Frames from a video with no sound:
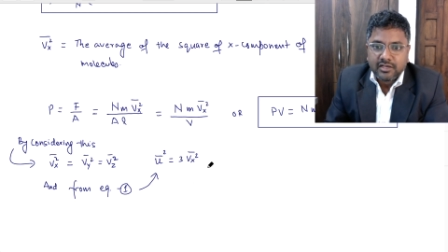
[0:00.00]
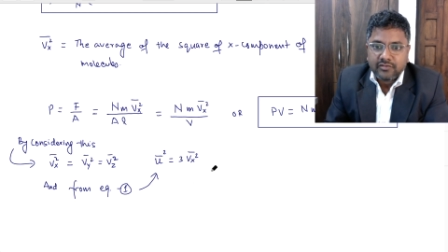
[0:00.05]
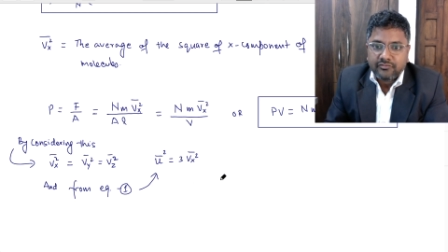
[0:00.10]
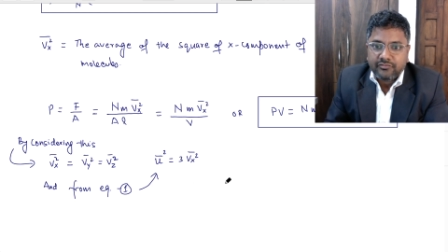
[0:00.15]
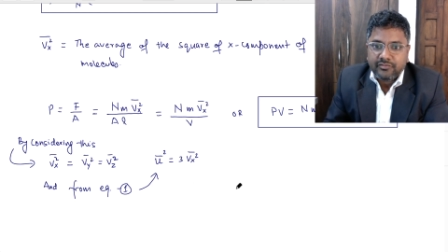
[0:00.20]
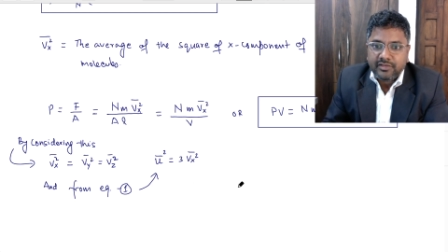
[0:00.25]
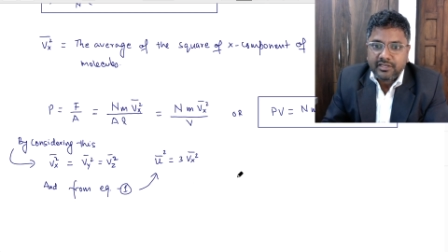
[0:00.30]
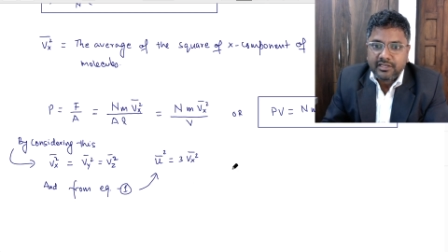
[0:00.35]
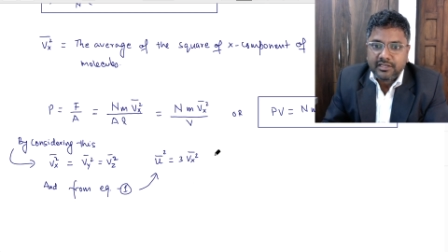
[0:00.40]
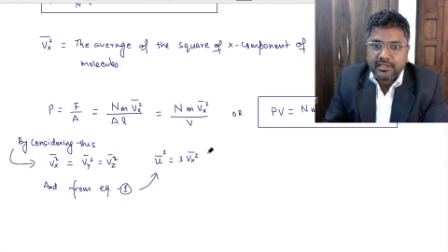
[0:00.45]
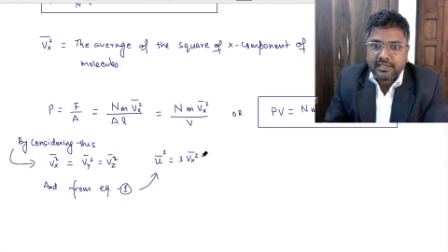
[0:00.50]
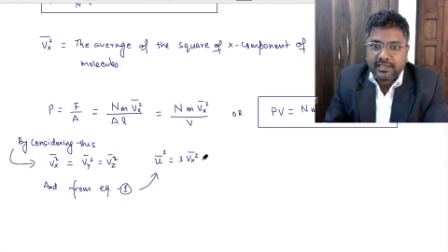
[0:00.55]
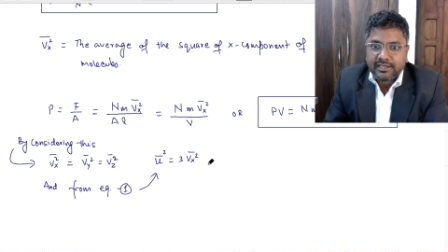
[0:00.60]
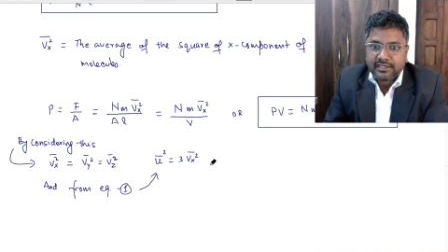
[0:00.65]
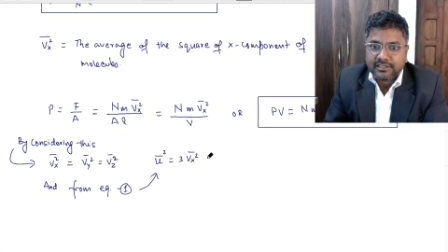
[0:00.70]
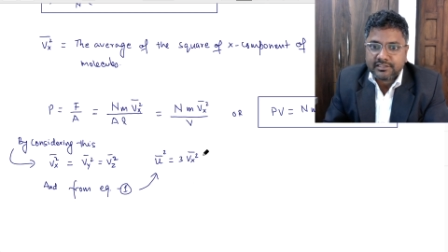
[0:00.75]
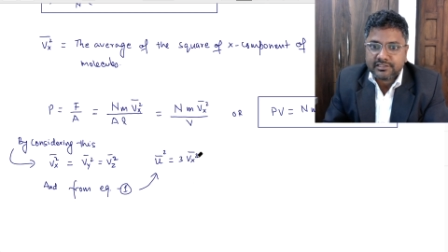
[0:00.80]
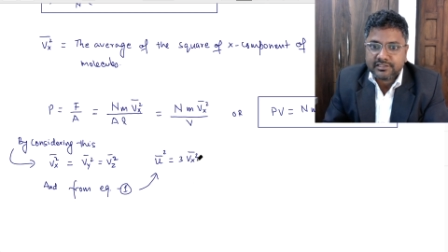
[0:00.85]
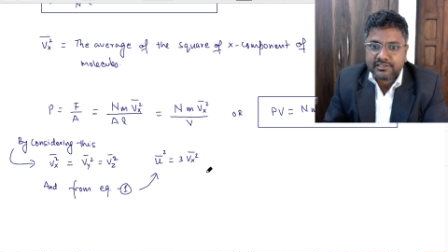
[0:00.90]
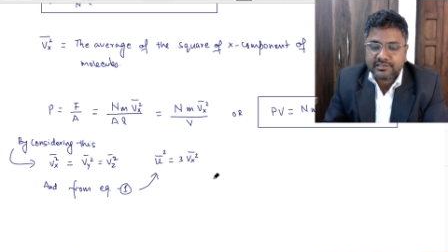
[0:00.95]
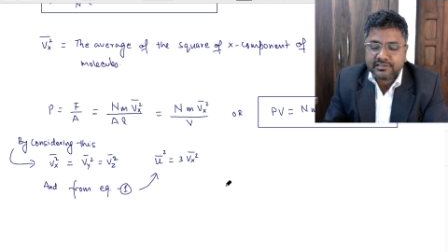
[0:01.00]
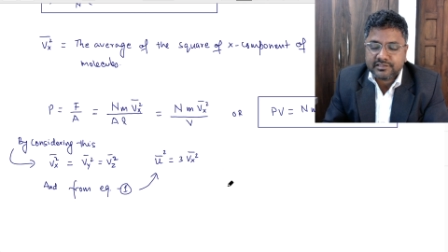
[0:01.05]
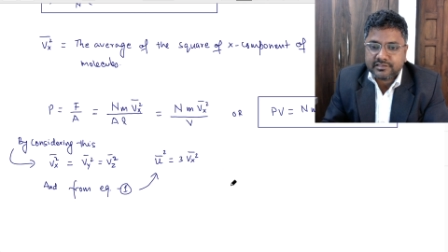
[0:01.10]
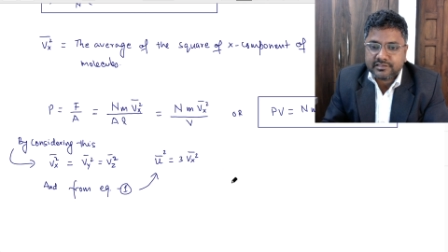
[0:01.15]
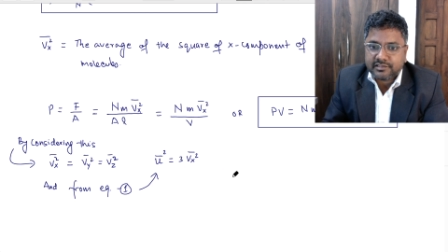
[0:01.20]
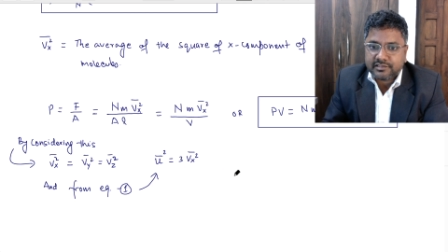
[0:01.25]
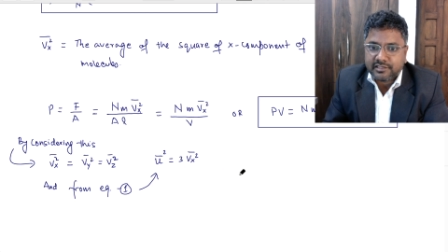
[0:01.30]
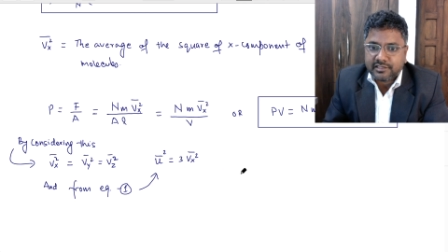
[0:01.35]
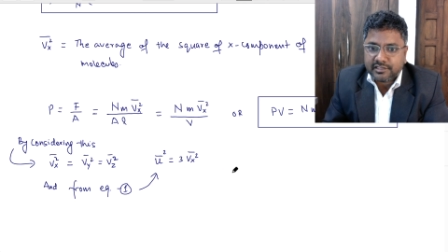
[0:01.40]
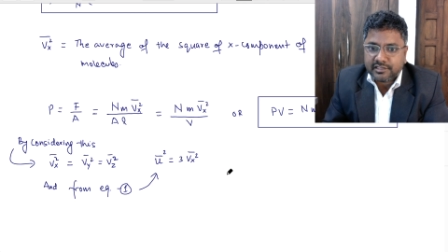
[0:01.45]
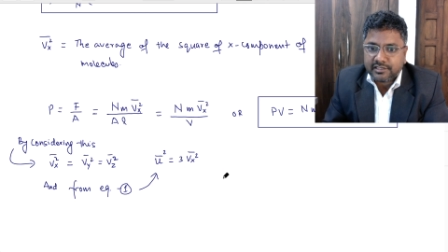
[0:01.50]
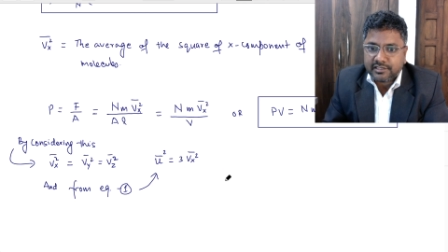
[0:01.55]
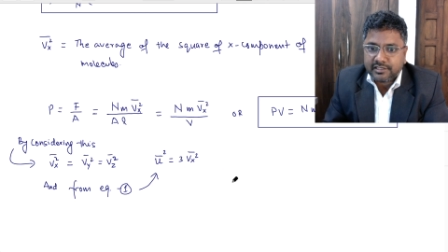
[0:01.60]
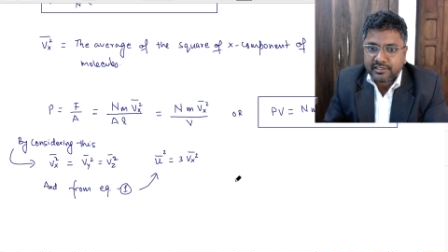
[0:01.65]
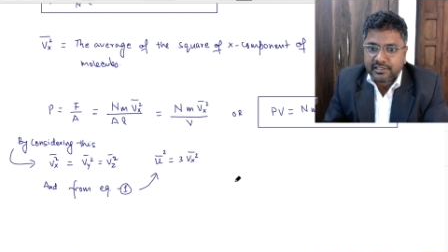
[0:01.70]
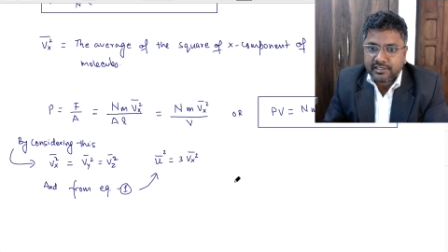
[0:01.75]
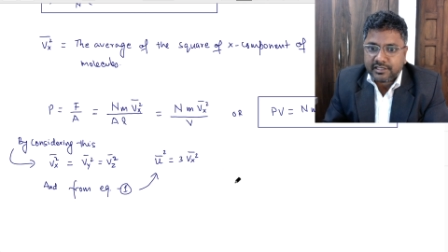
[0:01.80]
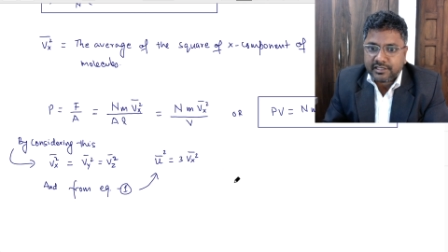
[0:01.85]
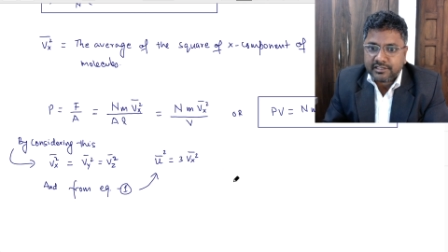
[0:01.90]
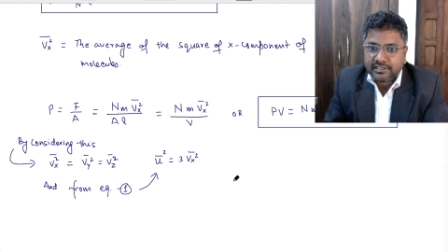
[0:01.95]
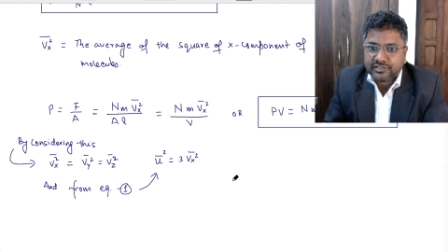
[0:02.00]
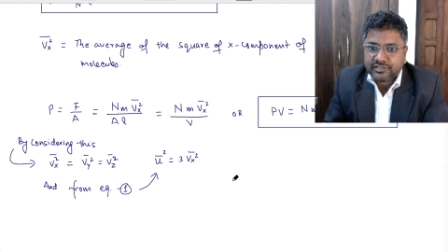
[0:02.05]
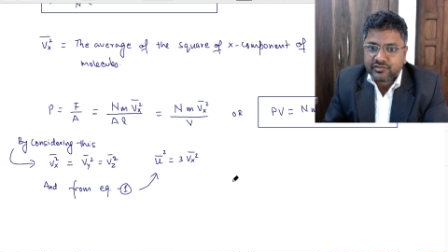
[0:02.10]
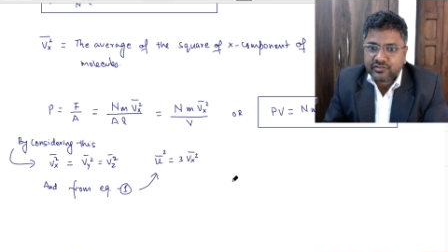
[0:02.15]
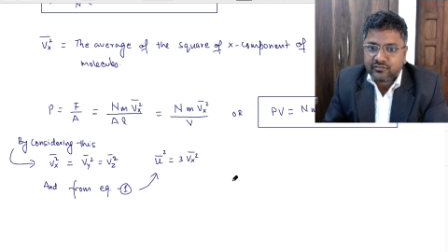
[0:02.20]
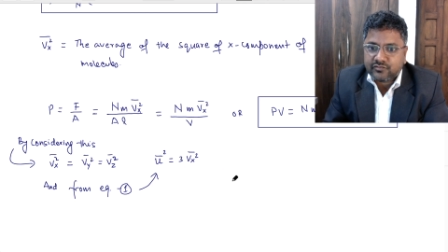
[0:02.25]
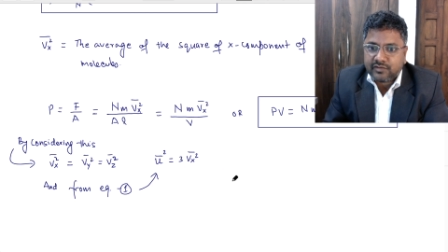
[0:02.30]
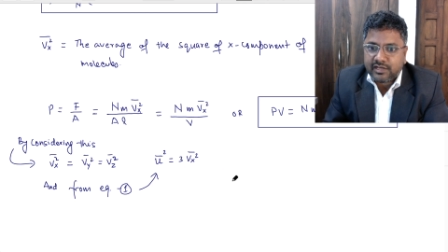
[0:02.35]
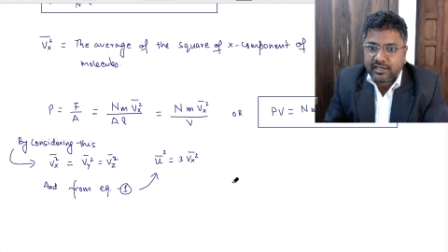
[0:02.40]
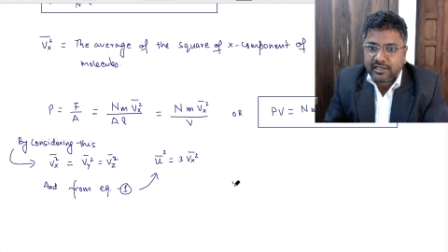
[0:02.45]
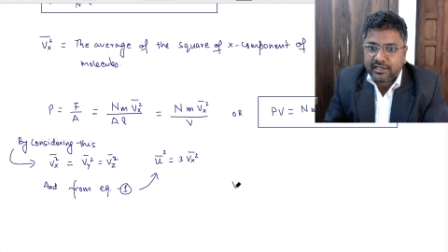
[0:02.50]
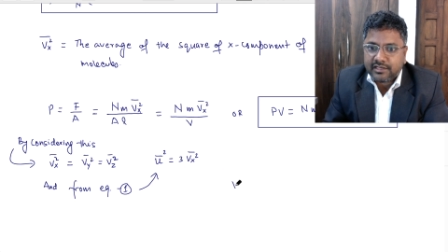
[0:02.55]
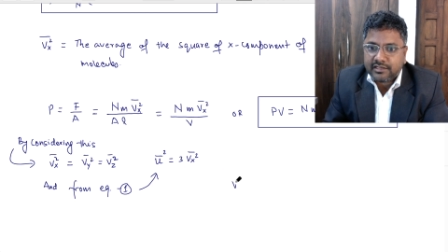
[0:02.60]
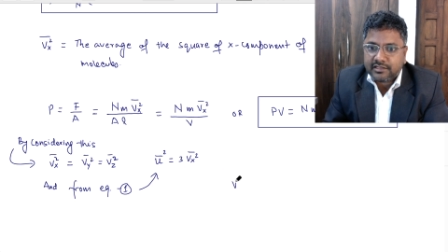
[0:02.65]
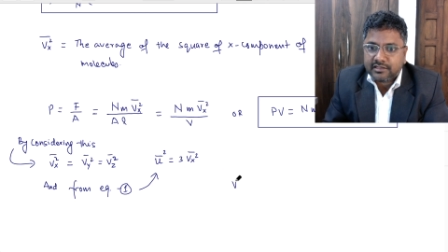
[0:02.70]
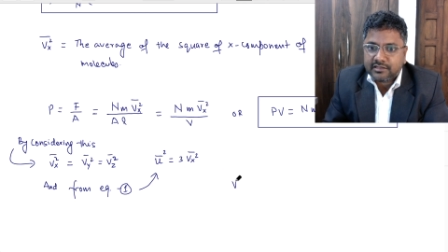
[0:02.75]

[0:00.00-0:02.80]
Vx square